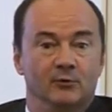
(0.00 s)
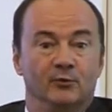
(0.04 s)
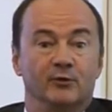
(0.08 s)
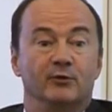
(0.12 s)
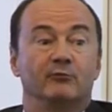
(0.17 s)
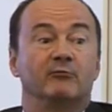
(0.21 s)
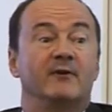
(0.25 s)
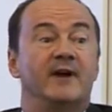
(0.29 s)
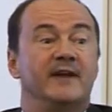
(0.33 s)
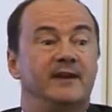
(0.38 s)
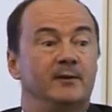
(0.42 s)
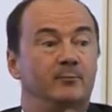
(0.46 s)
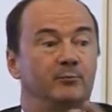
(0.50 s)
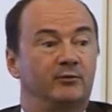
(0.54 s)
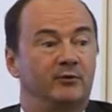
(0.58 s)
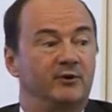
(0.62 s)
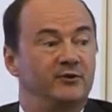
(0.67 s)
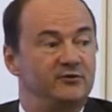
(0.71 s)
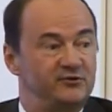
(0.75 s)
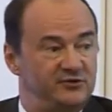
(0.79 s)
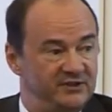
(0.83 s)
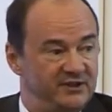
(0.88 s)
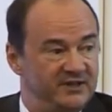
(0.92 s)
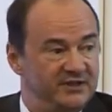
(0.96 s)
or the right
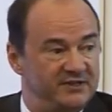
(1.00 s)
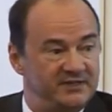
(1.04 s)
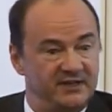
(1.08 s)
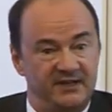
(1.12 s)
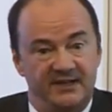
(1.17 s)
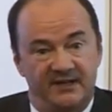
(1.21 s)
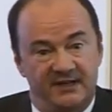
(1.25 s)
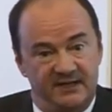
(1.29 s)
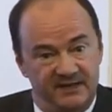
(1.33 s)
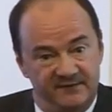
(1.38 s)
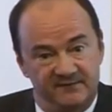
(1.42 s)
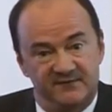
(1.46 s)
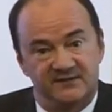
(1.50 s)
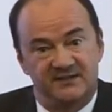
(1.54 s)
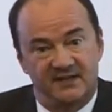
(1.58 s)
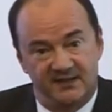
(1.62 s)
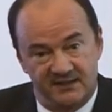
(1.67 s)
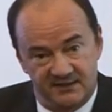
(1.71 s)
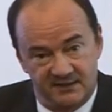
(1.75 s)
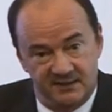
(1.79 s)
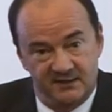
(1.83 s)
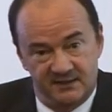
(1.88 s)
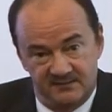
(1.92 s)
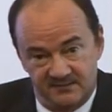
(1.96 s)
approach is in a given set
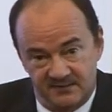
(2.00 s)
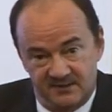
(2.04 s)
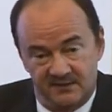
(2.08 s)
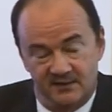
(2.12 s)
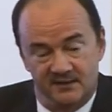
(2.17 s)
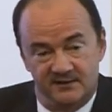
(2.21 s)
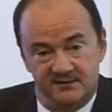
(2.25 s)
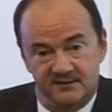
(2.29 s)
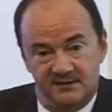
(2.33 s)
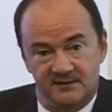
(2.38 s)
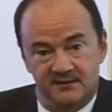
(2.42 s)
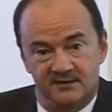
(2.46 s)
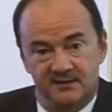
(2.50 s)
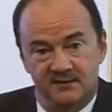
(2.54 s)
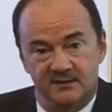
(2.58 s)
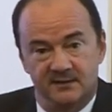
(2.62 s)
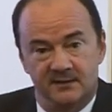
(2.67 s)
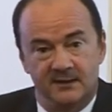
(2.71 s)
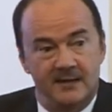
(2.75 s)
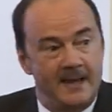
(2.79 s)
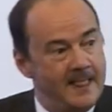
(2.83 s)
of circumstances.